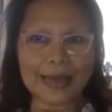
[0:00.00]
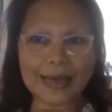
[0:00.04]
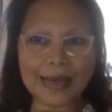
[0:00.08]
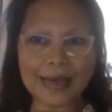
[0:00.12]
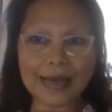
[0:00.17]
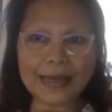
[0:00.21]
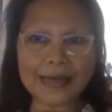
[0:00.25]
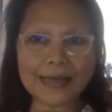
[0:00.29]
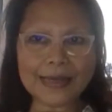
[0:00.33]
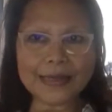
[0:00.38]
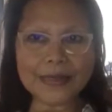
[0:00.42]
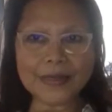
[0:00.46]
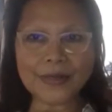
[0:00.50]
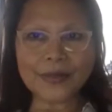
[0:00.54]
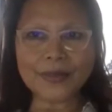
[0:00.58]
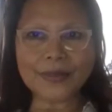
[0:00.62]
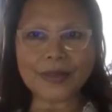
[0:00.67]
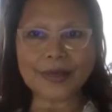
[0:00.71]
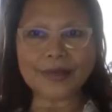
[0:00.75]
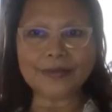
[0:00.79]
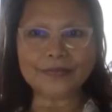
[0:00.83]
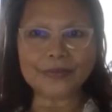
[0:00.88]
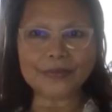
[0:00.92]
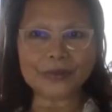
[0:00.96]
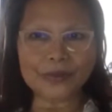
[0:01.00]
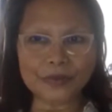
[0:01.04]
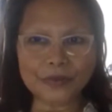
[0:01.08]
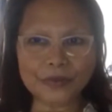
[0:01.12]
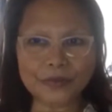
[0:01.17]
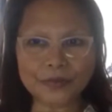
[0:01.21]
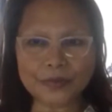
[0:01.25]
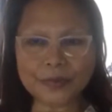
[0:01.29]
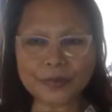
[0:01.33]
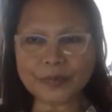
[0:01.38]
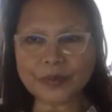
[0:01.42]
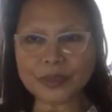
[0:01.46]
Hi, good
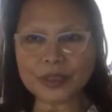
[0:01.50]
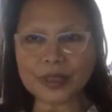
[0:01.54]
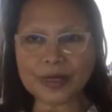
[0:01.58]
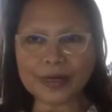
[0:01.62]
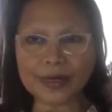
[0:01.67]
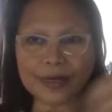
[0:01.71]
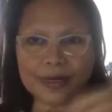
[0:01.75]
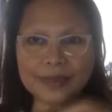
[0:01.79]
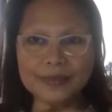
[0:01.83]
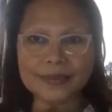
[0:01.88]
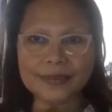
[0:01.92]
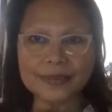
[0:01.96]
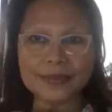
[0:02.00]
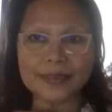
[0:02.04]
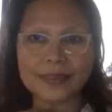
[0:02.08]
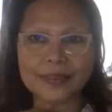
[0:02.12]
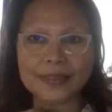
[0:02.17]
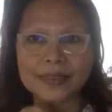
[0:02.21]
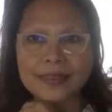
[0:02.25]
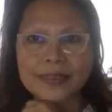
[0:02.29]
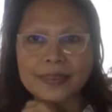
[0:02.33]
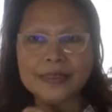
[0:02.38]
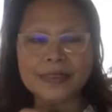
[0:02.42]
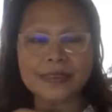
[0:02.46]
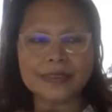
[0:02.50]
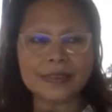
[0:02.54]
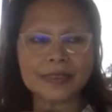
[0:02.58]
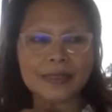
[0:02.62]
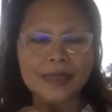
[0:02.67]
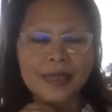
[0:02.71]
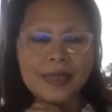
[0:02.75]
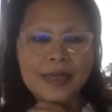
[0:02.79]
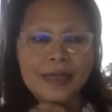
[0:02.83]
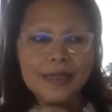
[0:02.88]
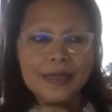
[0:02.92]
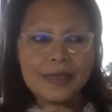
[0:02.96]
afternoon from Jakarta.
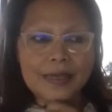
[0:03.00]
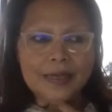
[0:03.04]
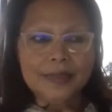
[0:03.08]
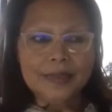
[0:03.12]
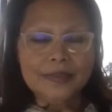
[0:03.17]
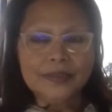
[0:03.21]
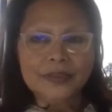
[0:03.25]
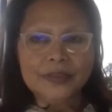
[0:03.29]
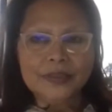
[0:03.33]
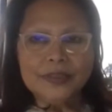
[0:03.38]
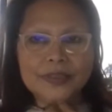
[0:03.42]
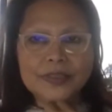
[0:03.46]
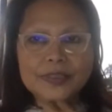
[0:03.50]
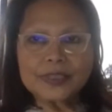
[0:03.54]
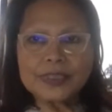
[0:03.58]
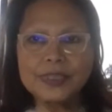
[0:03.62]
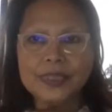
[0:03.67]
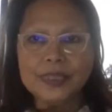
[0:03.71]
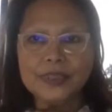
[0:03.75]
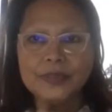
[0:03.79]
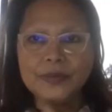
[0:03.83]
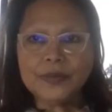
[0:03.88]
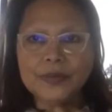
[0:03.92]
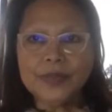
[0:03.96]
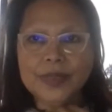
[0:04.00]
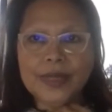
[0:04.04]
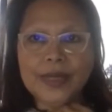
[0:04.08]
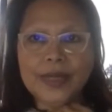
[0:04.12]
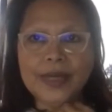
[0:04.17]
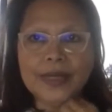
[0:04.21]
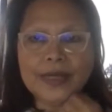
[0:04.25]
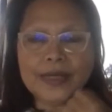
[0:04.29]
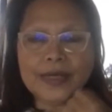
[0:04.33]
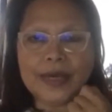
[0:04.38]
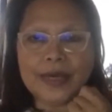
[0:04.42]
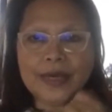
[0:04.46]
It's Thursday
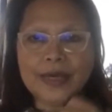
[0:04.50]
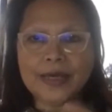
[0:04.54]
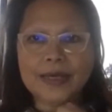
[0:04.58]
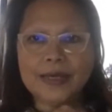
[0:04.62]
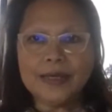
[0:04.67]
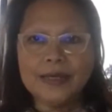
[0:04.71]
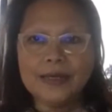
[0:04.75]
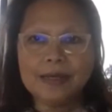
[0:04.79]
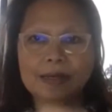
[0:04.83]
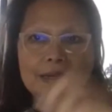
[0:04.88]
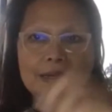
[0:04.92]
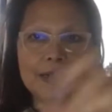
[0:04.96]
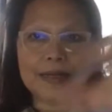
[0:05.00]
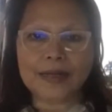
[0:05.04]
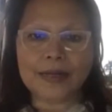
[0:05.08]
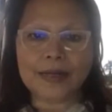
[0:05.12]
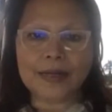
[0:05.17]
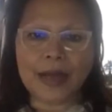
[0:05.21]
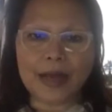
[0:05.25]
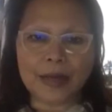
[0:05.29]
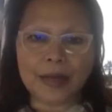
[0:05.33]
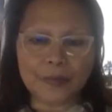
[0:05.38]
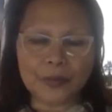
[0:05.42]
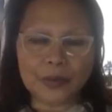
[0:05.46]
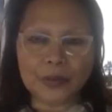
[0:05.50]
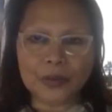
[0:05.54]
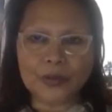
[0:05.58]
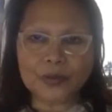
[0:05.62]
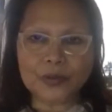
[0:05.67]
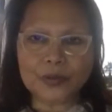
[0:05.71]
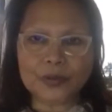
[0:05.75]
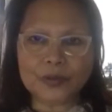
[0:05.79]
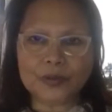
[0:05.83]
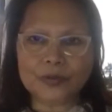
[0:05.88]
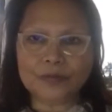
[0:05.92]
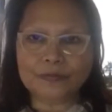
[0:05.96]
today and I'm going
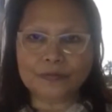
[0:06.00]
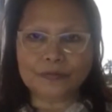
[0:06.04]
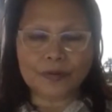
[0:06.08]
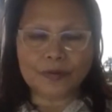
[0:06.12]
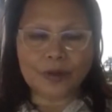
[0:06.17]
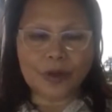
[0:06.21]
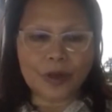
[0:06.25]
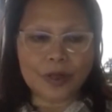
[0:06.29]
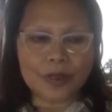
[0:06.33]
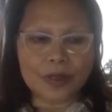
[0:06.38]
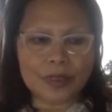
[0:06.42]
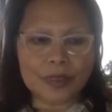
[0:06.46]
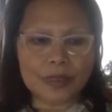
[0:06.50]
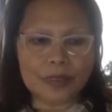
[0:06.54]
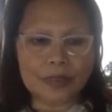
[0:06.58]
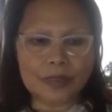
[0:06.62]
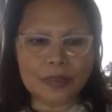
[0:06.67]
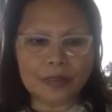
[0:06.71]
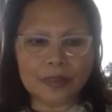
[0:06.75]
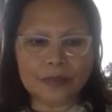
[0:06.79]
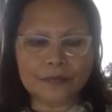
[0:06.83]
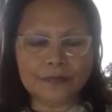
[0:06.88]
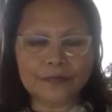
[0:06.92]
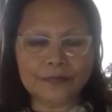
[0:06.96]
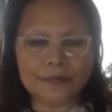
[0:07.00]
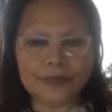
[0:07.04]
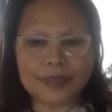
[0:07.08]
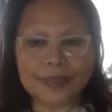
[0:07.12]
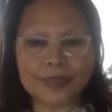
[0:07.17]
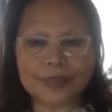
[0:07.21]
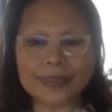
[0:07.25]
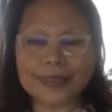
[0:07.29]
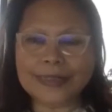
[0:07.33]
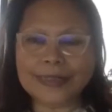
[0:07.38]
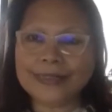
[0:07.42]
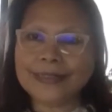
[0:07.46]
to do the vlog of
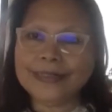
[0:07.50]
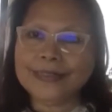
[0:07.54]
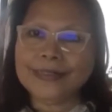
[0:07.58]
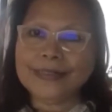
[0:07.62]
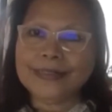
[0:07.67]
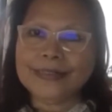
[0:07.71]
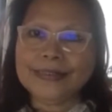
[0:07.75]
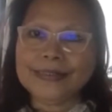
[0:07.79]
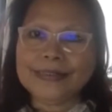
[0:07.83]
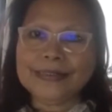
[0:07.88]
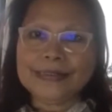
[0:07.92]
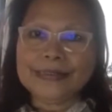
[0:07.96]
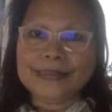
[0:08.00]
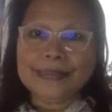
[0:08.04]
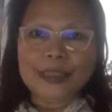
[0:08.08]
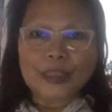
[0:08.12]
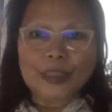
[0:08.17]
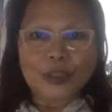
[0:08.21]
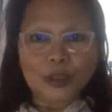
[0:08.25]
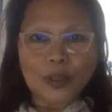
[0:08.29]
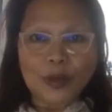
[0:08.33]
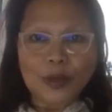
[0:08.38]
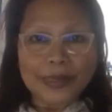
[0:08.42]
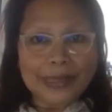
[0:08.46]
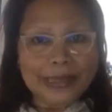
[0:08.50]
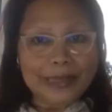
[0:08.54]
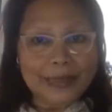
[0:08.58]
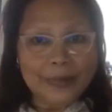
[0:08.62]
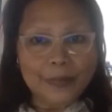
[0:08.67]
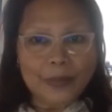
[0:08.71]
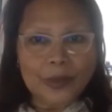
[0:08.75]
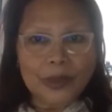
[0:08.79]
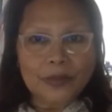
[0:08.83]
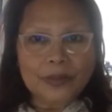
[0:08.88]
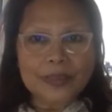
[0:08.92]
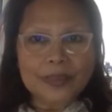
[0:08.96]
talking
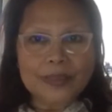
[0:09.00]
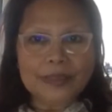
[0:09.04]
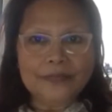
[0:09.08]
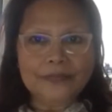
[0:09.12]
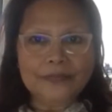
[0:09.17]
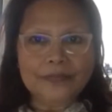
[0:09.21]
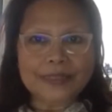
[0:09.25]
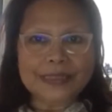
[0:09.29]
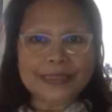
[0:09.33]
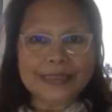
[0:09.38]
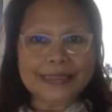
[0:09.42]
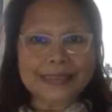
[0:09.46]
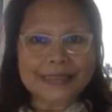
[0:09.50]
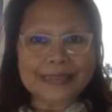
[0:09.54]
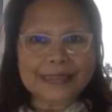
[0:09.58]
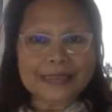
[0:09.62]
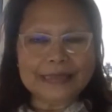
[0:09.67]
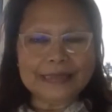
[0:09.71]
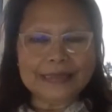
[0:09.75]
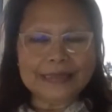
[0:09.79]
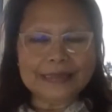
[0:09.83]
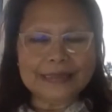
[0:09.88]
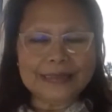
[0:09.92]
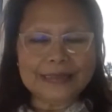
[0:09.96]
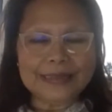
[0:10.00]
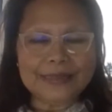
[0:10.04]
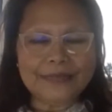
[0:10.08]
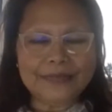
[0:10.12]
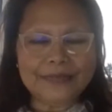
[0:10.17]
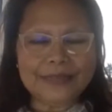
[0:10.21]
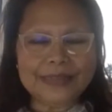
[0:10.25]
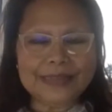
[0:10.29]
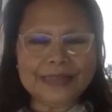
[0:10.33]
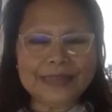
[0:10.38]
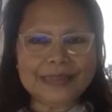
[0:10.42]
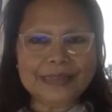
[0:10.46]
about the
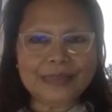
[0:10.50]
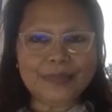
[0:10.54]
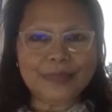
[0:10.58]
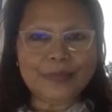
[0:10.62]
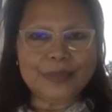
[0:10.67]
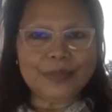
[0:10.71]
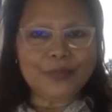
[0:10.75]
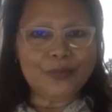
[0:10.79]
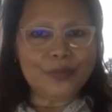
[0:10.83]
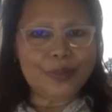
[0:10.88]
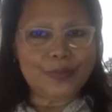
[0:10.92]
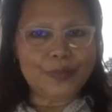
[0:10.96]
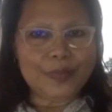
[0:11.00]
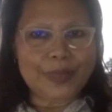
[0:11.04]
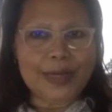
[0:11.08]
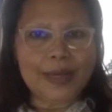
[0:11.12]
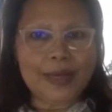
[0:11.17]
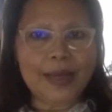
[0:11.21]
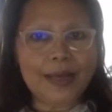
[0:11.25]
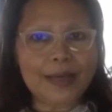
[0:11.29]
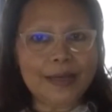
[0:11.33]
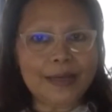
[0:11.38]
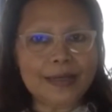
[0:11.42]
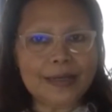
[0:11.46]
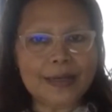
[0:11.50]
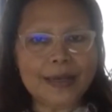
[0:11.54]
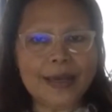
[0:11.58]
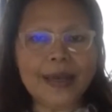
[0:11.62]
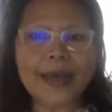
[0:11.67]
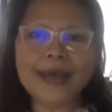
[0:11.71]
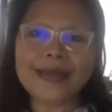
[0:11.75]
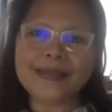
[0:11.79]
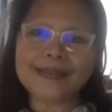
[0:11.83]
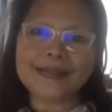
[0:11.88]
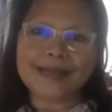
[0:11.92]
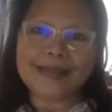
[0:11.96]
differences between Milan
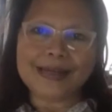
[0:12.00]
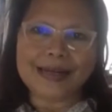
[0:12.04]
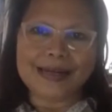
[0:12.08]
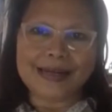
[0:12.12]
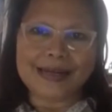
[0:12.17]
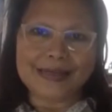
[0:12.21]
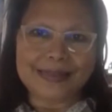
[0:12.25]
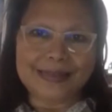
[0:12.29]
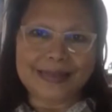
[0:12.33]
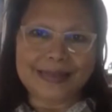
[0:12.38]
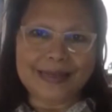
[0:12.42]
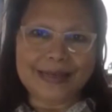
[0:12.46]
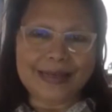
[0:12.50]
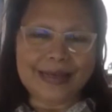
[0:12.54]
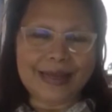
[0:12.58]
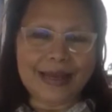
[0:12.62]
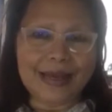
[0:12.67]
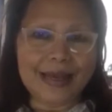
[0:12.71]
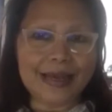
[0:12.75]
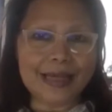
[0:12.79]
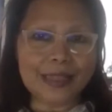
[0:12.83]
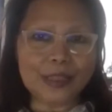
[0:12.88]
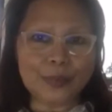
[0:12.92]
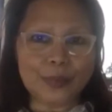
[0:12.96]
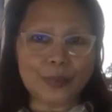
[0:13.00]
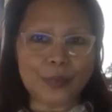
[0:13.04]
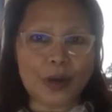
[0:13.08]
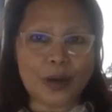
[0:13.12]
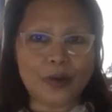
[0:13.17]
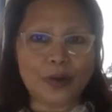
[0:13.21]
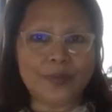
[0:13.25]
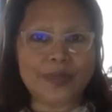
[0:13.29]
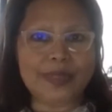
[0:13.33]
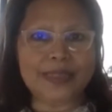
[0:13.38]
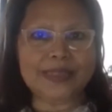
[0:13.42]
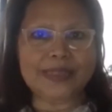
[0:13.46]
and Jakarta, as
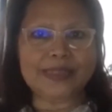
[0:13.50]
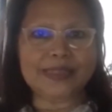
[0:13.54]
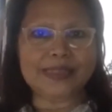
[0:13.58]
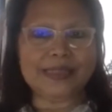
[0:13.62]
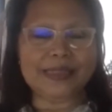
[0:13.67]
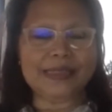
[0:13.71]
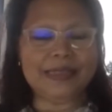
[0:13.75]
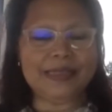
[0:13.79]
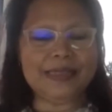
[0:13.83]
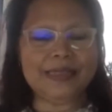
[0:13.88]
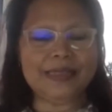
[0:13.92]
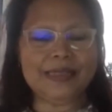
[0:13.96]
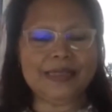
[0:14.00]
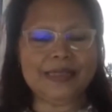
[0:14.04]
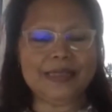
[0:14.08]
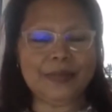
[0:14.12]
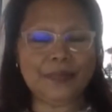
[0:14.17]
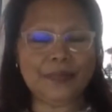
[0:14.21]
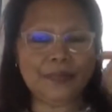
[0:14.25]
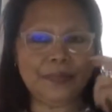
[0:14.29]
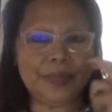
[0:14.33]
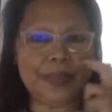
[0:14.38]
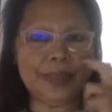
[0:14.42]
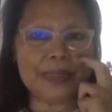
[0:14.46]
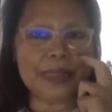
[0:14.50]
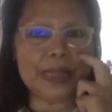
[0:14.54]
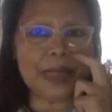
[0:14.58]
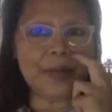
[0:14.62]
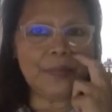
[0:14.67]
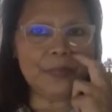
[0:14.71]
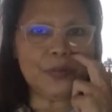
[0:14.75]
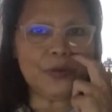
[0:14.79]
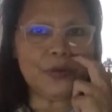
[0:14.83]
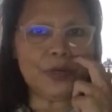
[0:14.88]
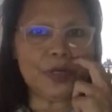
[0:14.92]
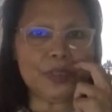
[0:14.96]
promised. But
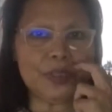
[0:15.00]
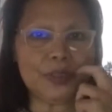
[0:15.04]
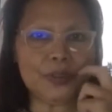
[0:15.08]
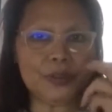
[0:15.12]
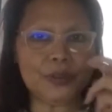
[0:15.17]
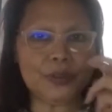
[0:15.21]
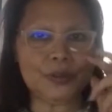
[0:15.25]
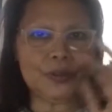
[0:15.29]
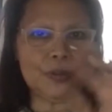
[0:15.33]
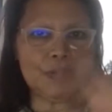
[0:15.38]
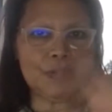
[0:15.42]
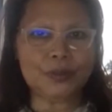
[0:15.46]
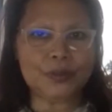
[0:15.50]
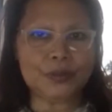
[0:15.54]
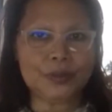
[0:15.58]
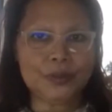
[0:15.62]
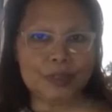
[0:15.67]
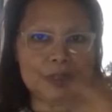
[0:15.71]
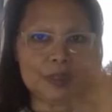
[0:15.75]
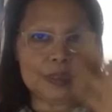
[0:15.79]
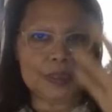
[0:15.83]
I'm going to